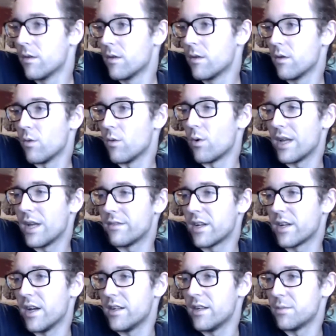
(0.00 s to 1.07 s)
Won't have to
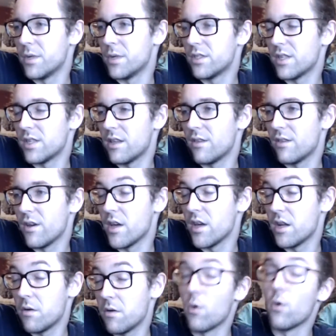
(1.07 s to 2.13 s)
cut as much as I
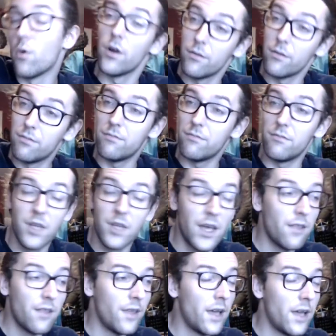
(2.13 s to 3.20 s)
thought. Or yeah,
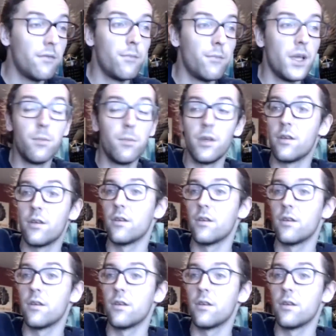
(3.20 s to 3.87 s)
that maybe.